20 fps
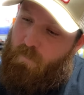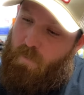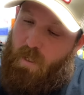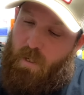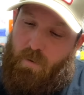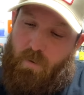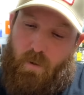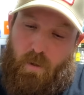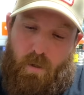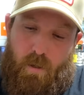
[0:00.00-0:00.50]

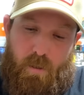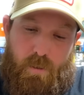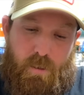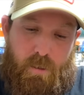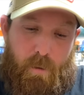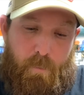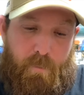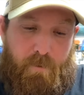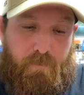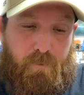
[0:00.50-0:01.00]

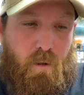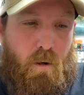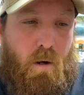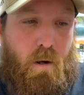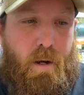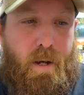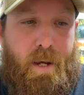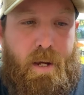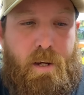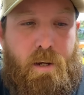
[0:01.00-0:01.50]

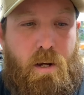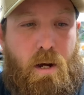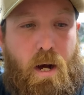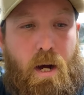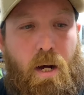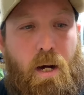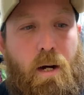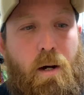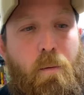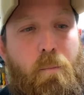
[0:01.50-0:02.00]
Semperfli
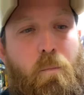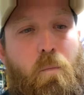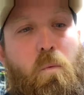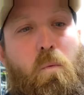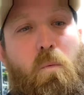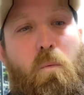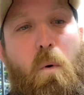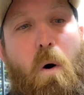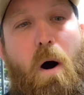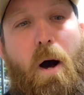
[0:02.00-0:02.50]

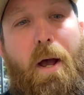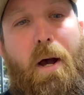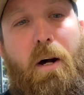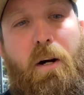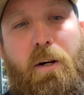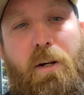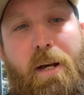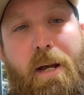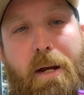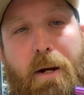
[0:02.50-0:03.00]

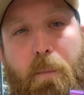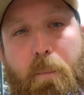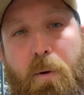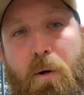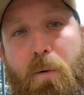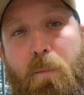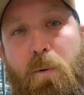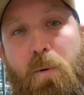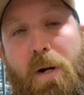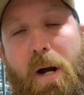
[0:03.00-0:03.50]
wire in a
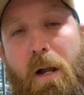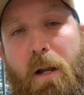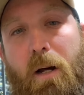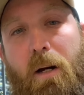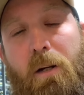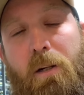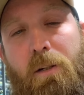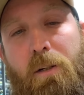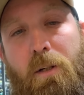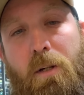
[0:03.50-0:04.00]
purple
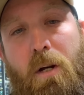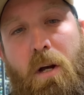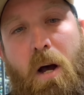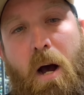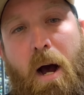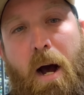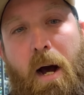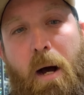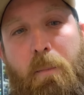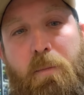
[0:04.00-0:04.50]
color.
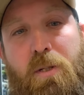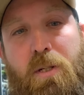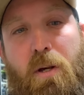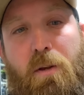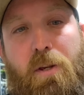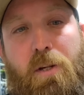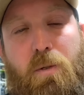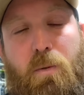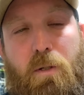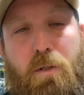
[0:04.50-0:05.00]
So
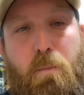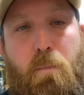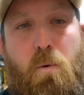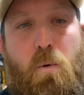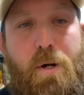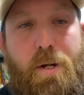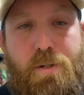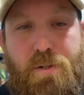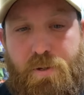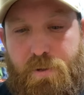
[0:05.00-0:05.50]
this one's
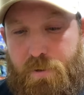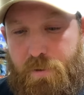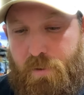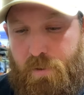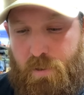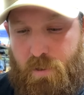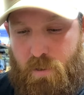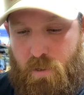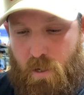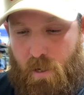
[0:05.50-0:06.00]

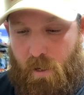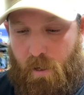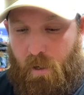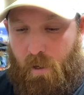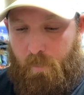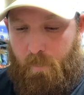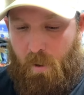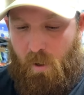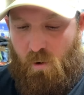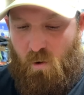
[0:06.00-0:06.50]
0.2.
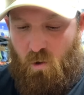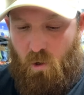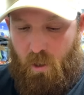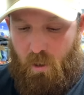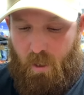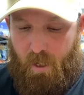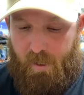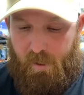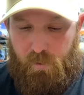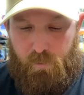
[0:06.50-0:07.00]
I
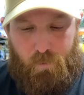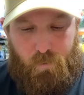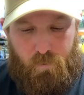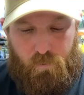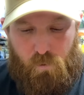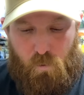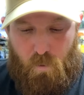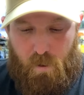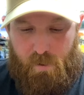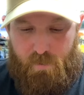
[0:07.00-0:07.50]
like
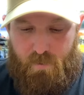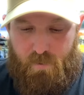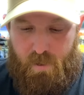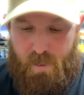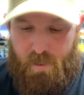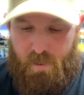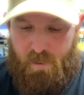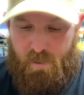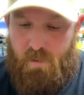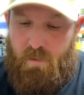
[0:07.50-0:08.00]
quite
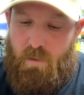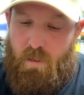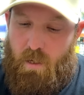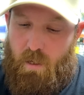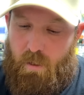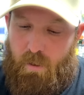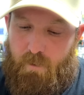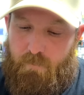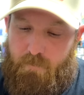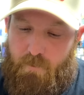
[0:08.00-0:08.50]
thin
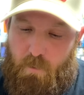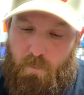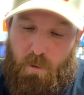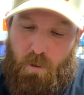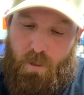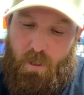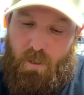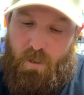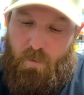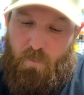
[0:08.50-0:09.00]
for the
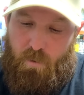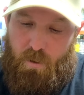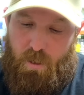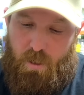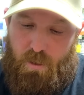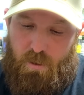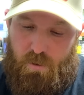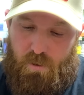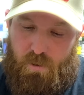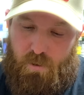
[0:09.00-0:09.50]
body. I don't want to
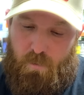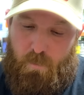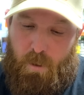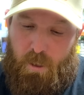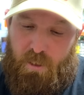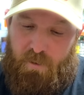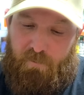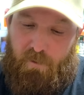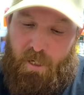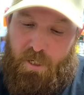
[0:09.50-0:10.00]
use too
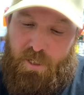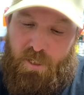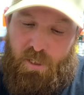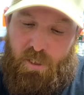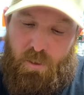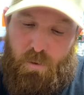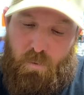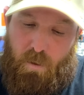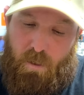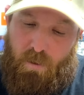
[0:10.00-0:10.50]
much flash in
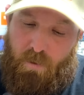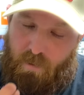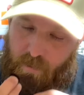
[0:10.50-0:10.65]
this one.